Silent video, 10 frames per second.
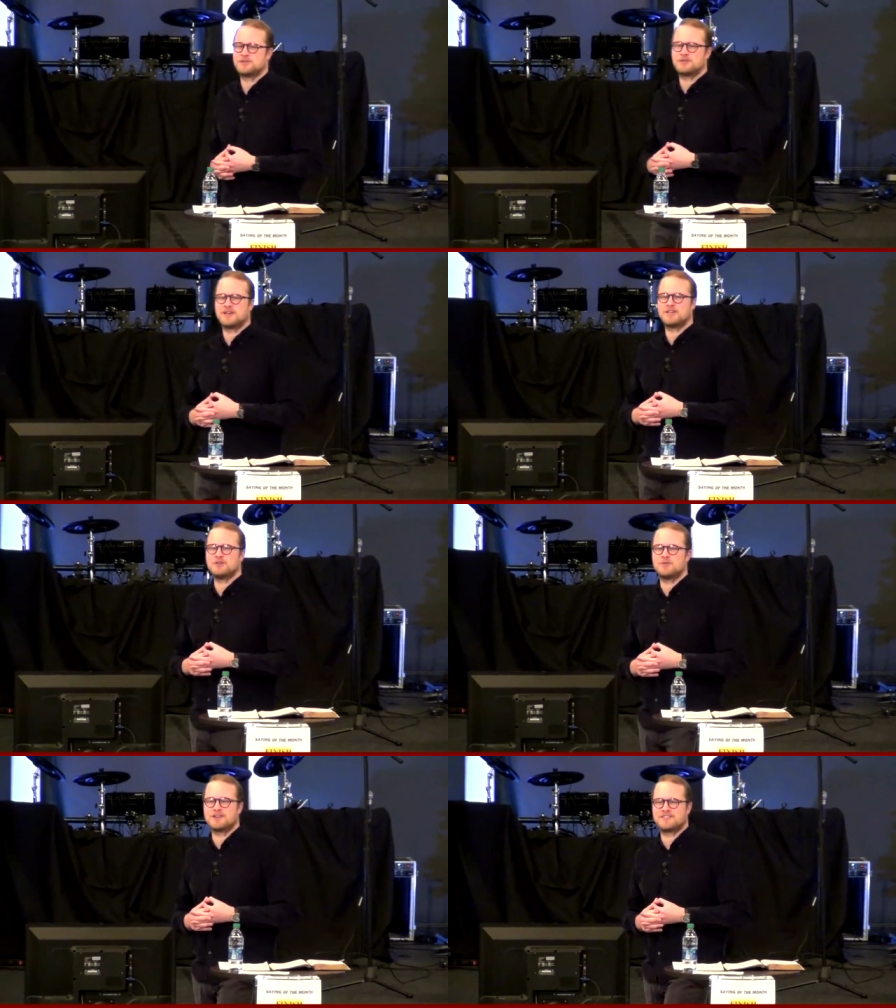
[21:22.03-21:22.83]
what
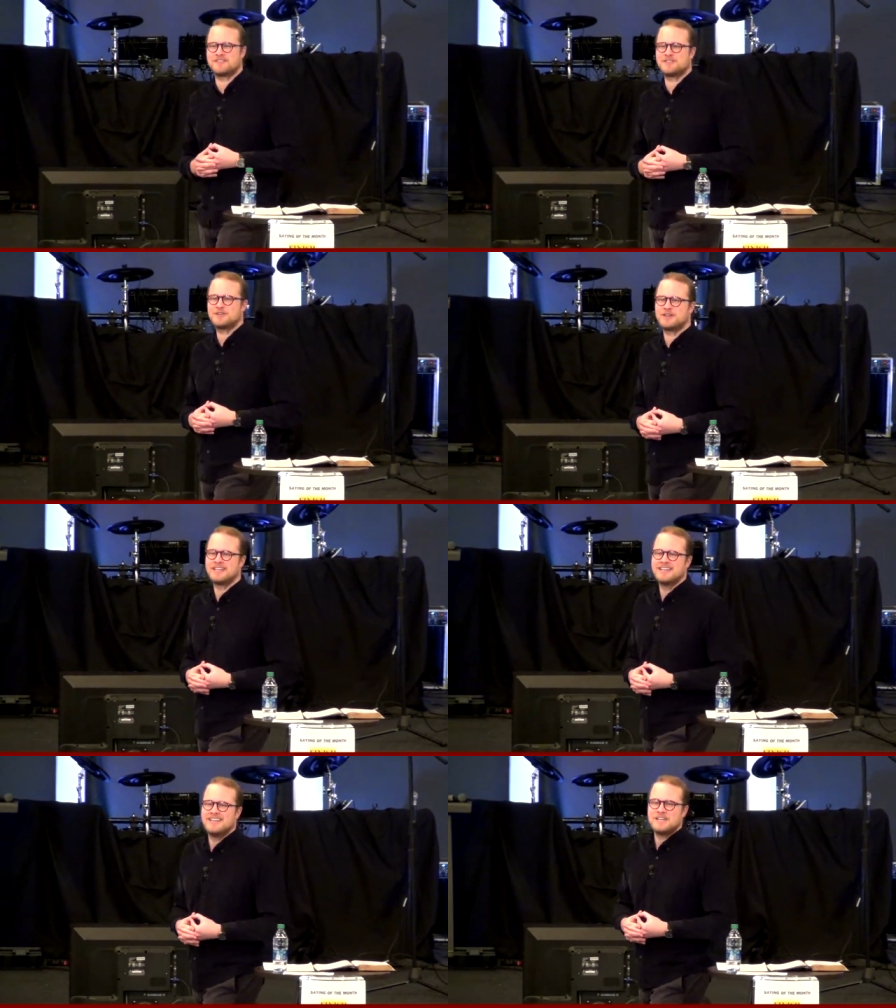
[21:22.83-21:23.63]
you want to do and
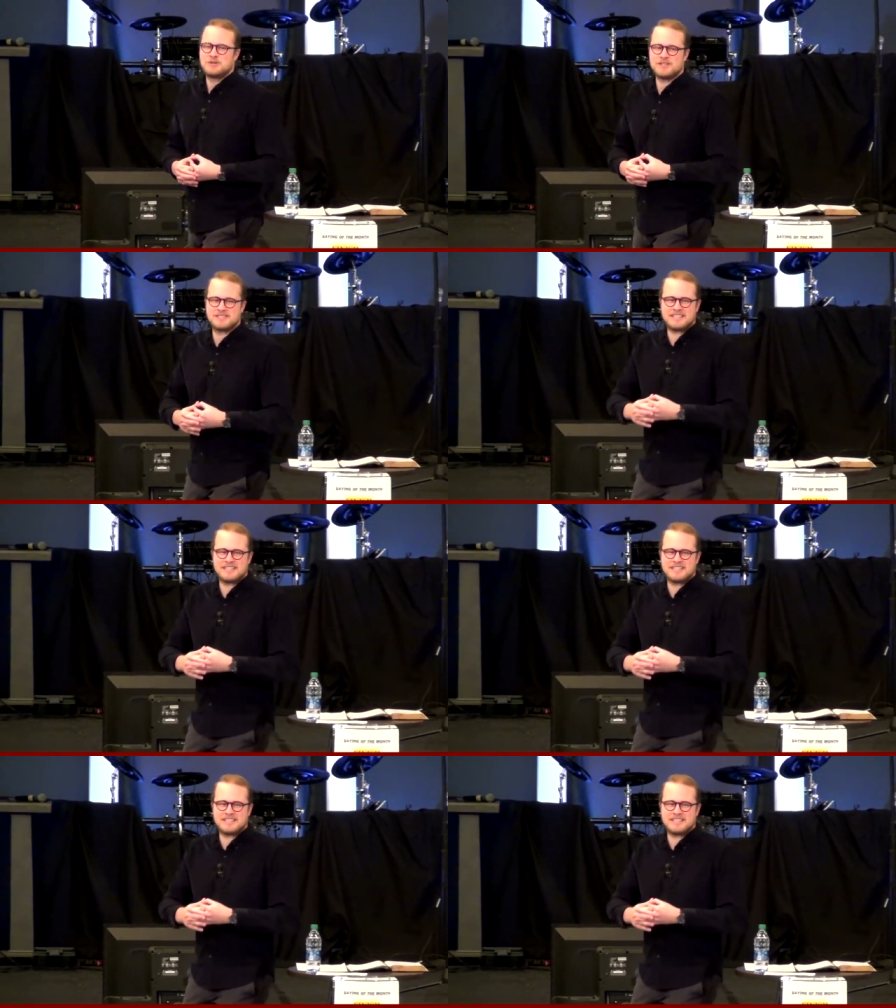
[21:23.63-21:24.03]
so he's